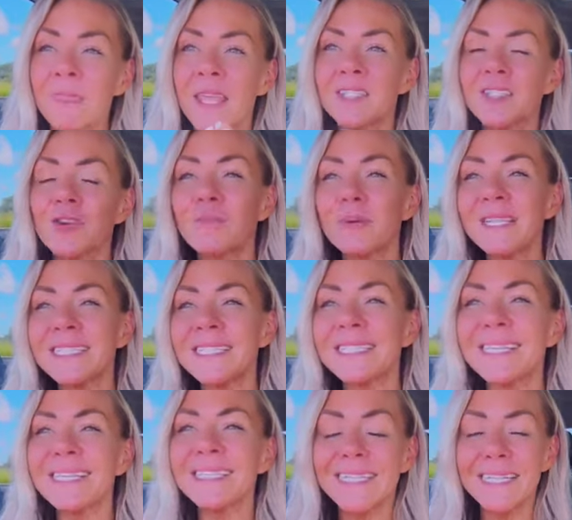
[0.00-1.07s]
and so be
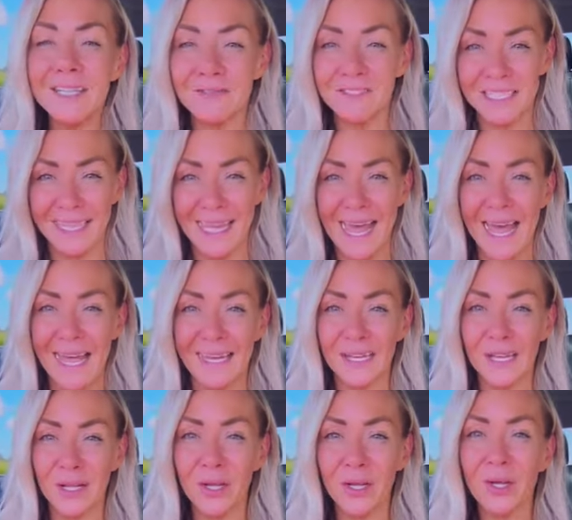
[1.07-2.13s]
sensitive to that